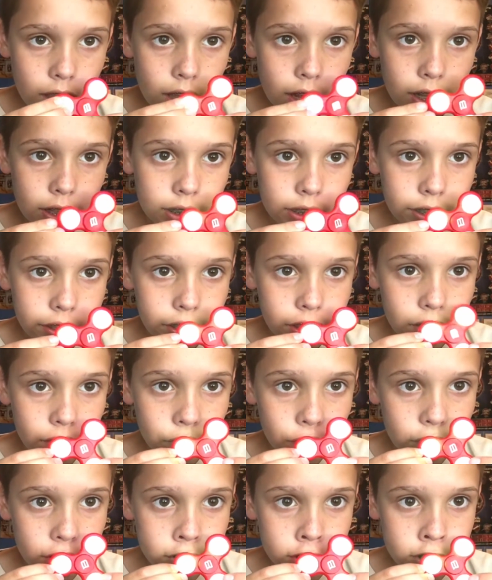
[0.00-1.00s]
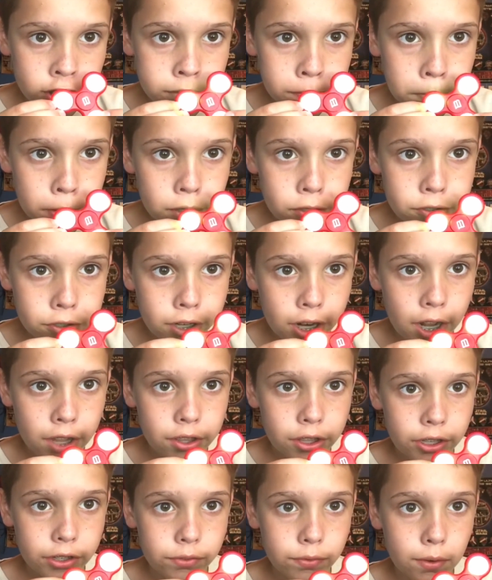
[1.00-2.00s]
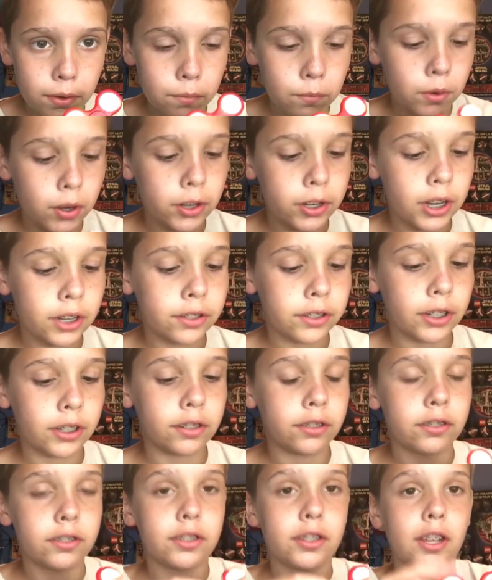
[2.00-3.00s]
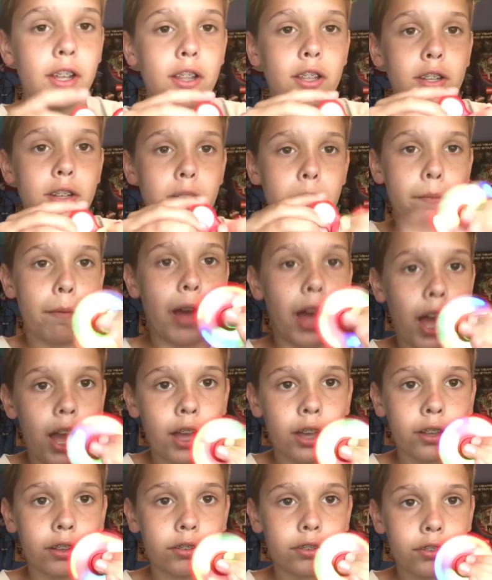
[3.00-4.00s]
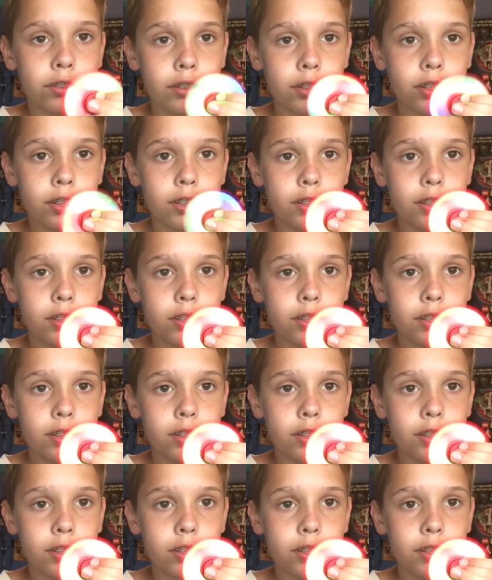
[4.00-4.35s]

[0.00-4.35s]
LED fidget spinners, not this one that's like still in the box.